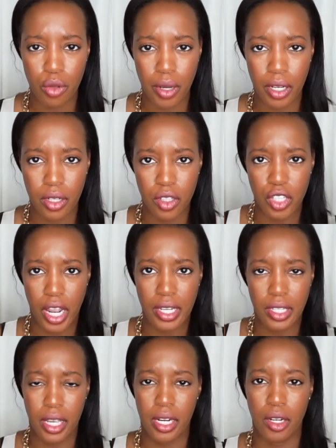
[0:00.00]
how to
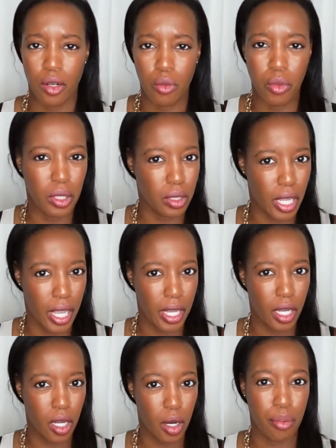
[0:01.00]
jazz hand. I don't want to
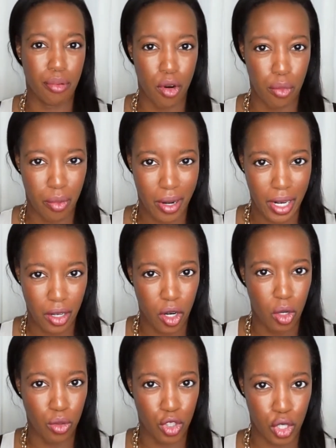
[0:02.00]
like appropriate a
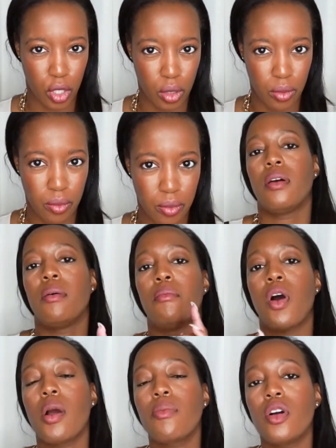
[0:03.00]
culture.
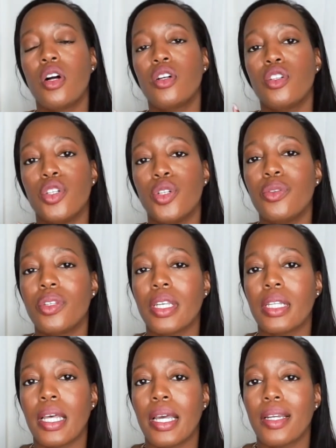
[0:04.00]
Marlborough, New
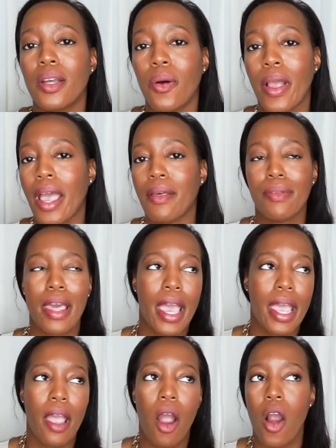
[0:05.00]
Zealand. Okay,
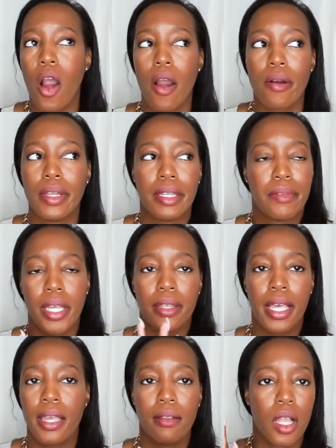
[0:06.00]
they are like
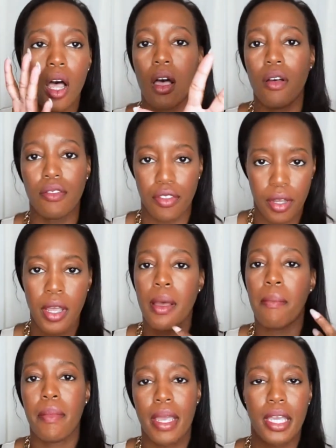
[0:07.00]
they love
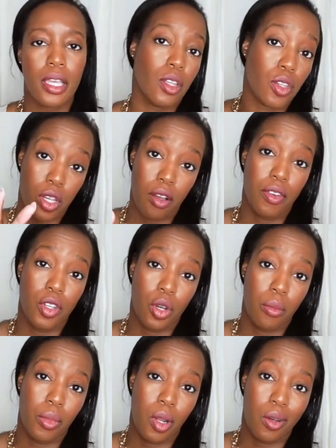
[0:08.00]
making the
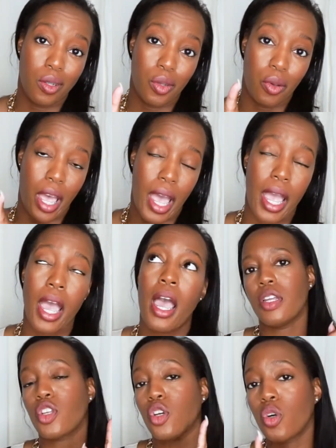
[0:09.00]
Sauvignon Blancs. Okay,
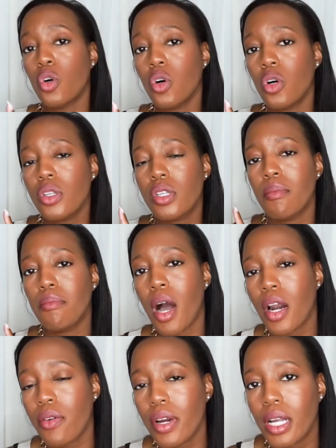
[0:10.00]
it's a cool to
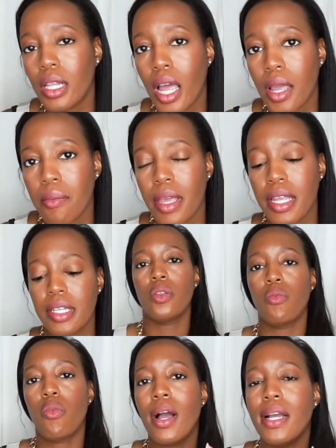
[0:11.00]
moderate climate. The
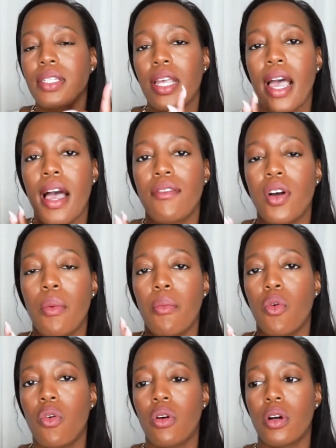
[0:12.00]
wines have a
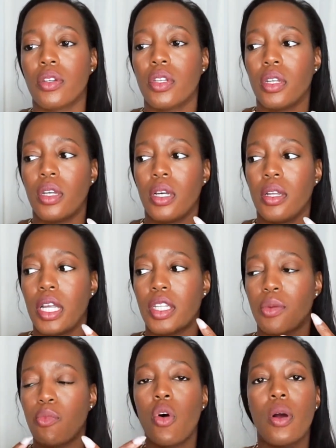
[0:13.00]
more
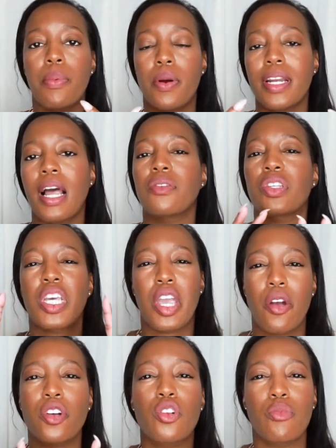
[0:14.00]
it's more pronounced
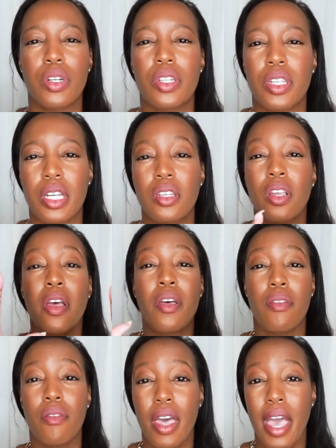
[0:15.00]
characteristics
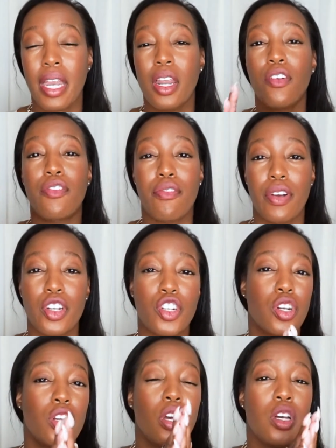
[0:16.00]
than a
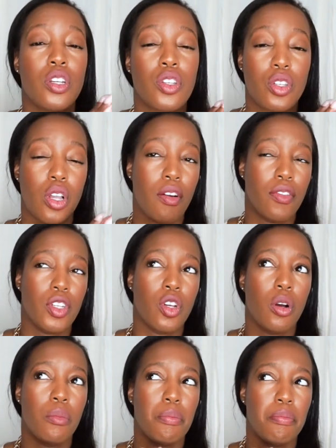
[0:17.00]
French
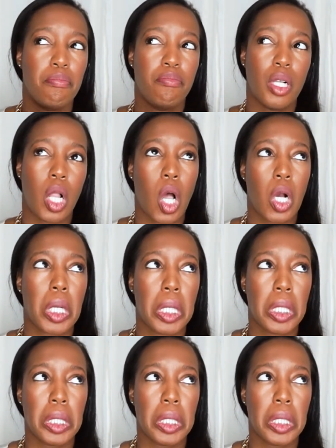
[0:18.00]
Sauvignon Blanc.